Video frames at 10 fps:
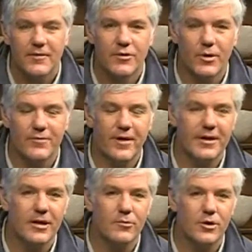if you want to find
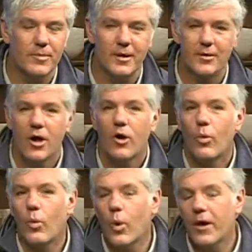out more about
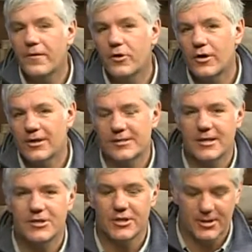what the
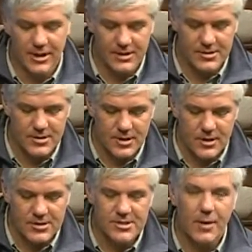organization does.
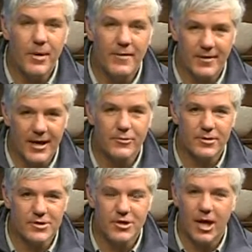Stop by the
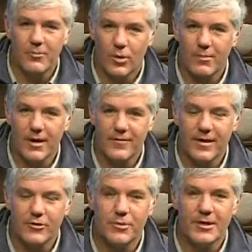Edwards shop, one of my
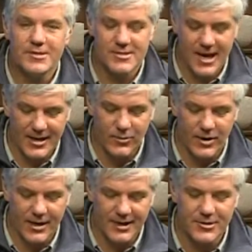favorite places anywhere,
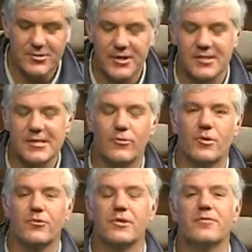926
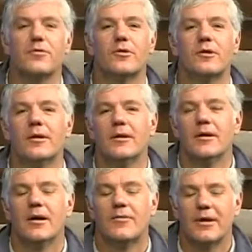7134,
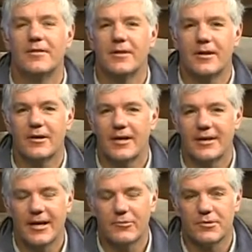right there in
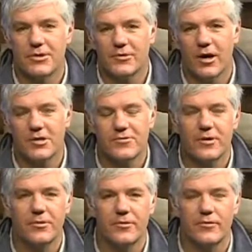Edwards across
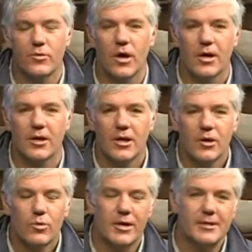from the Riverwalk.
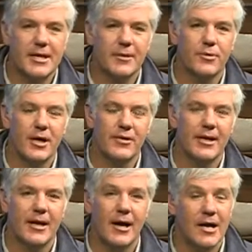We're going to take a break right
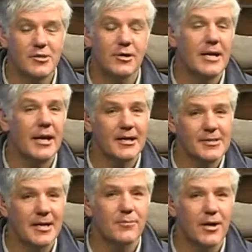now. Actually, we're not going to
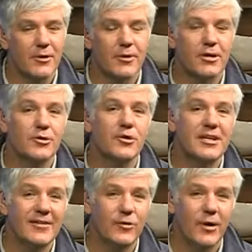take a break. We're going to do a
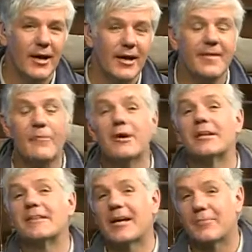giveaway, and then we're going
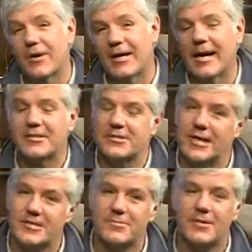to take a break. Ashley's
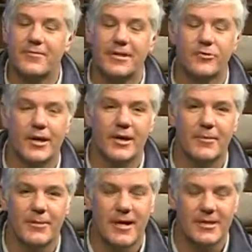got some stuff to give away
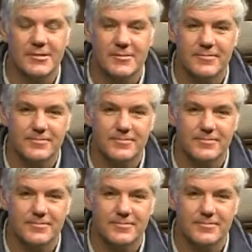coming up next.